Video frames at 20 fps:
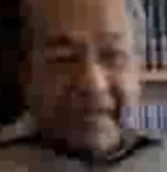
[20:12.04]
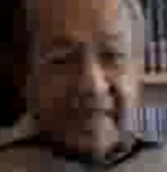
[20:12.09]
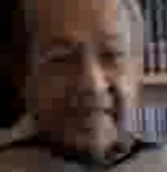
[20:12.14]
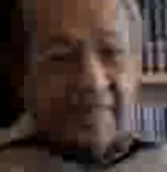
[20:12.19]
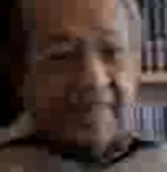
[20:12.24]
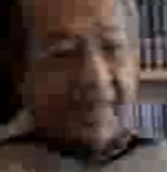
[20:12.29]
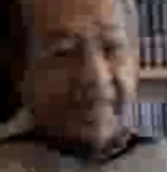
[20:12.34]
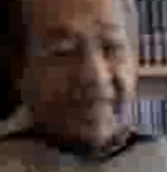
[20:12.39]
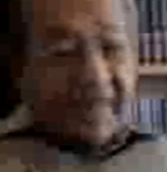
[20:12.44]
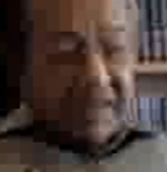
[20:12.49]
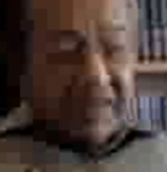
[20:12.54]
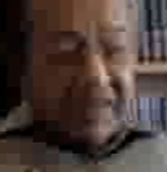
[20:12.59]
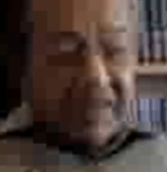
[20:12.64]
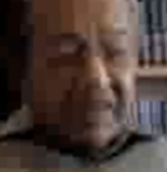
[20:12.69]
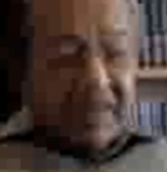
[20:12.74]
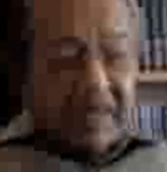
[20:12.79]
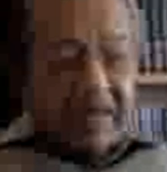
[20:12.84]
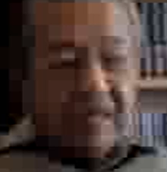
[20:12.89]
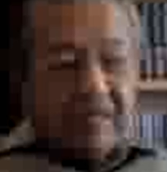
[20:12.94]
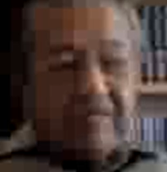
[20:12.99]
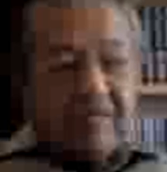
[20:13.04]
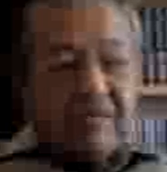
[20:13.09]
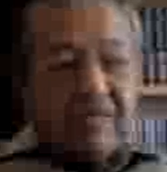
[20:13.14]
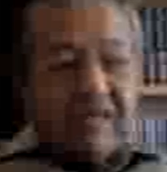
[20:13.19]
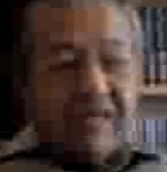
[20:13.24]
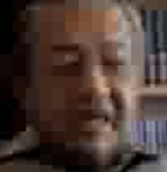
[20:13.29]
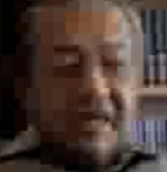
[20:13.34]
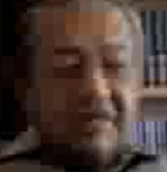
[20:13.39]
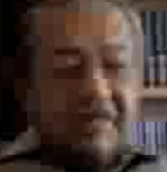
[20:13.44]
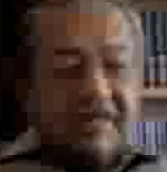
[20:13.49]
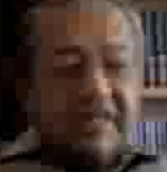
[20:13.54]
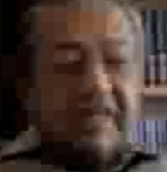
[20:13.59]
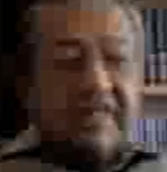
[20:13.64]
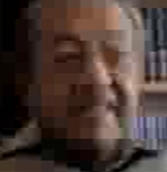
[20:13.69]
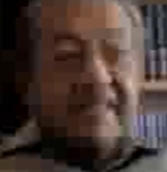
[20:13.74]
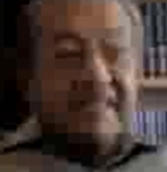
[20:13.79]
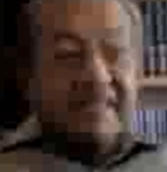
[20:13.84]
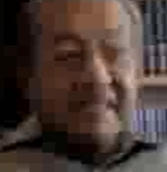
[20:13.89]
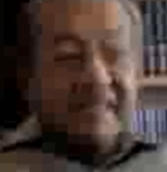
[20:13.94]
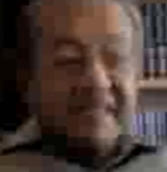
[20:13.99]
can manage our
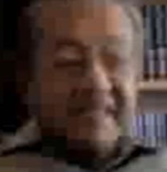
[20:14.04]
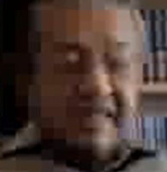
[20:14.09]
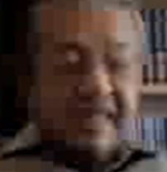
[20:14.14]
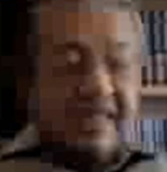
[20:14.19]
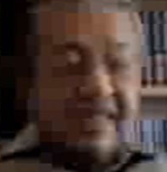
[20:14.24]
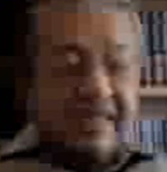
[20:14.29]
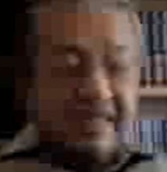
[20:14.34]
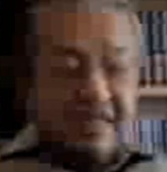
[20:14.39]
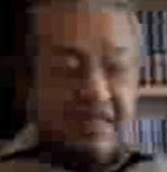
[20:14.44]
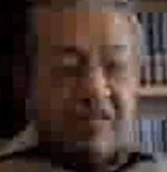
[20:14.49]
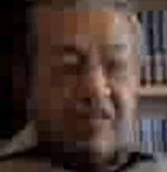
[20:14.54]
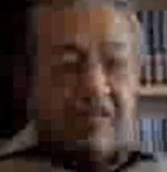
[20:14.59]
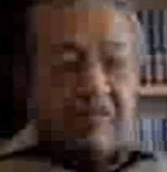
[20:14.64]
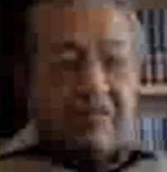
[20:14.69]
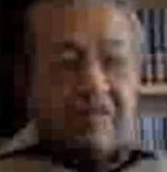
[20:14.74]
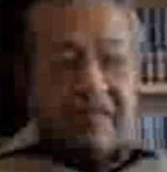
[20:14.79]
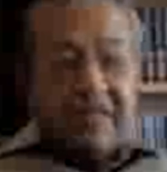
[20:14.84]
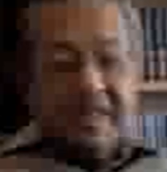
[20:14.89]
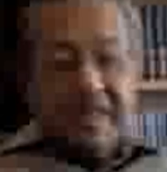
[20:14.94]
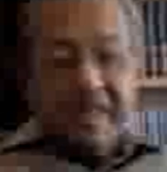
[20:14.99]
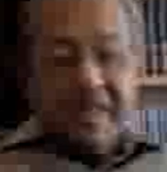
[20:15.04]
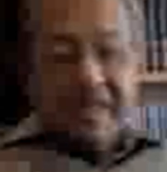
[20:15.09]
finances and economy